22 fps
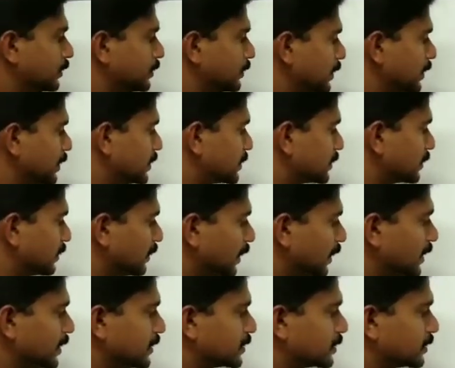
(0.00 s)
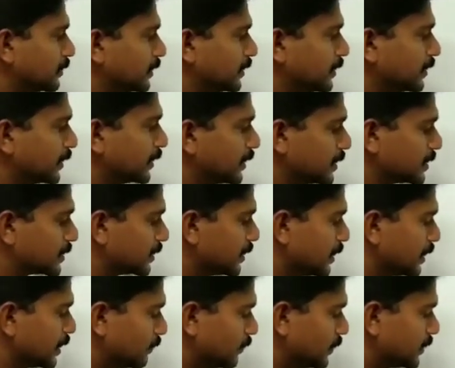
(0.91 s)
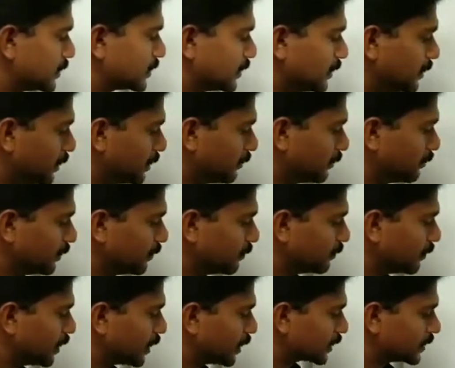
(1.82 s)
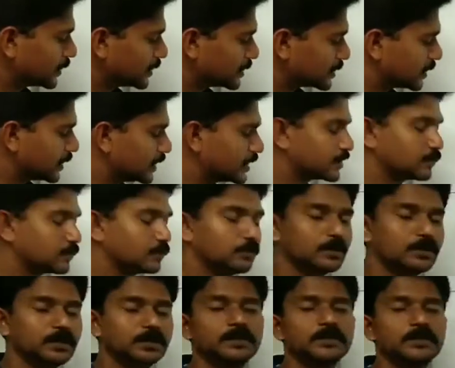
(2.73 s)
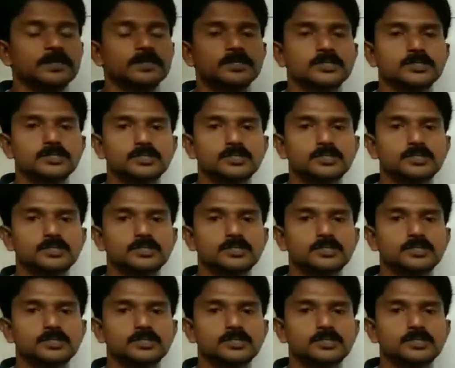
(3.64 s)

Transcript: These lines indicates, we mark these lines for a